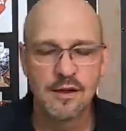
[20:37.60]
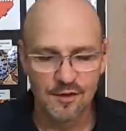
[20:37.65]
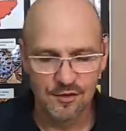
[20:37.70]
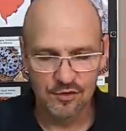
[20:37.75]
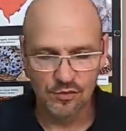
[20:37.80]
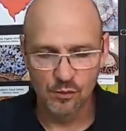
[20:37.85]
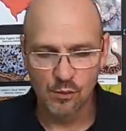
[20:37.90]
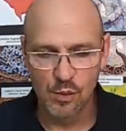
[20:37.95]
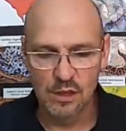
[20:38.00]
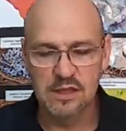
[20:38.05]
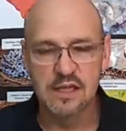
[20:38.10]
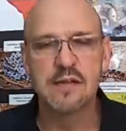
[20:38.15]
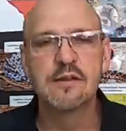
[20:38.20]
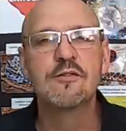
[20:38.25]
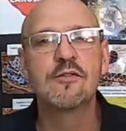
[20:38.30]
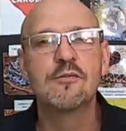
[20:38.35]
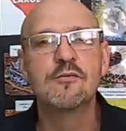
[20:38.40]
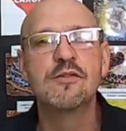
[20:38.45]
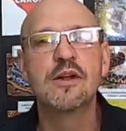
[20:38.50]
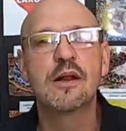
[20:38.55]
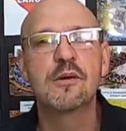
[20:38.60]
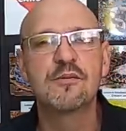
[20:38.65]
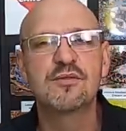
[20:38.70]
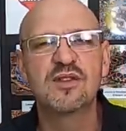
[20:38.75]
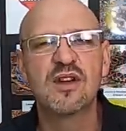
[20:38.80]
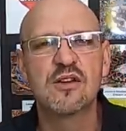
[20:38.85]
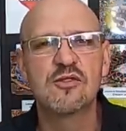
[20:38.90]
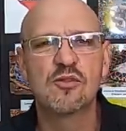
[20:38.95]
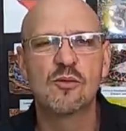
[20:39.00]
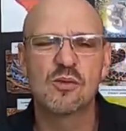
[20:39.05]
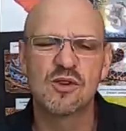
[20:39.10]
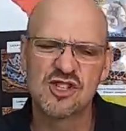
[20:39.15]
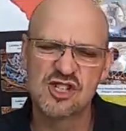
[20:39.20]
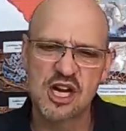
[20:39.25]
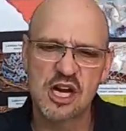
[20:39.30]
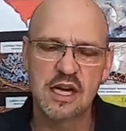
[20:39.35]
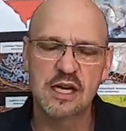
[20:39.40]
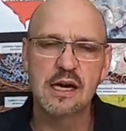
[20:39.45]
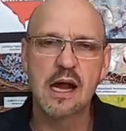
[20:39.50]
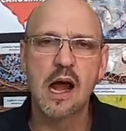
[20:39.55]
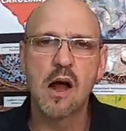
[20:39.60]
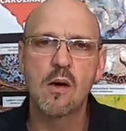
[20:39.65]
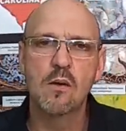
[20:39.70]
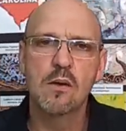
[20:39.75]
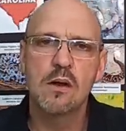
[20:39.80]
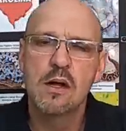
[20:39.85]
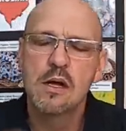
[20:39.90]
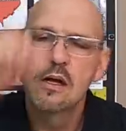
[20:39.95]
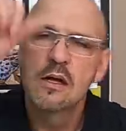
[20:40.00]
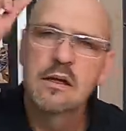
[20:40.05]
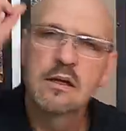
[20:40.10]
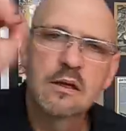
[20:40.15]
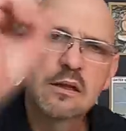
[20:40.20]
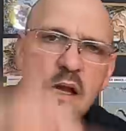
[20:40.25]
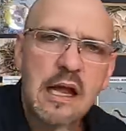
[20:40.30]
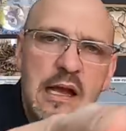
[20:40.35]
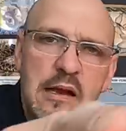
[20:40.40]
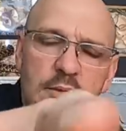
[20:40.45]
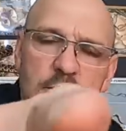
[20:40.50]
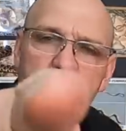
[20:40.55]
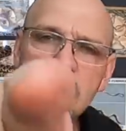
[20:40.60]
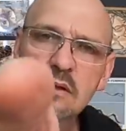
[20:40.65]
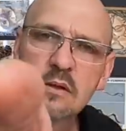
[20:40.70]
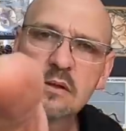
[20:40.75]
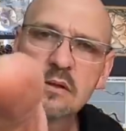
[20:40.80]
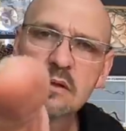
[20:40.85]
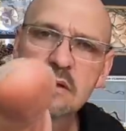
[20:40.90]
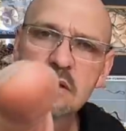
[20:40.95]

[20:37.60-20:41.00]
This is Willie from Venom Central. We're checking out. Later.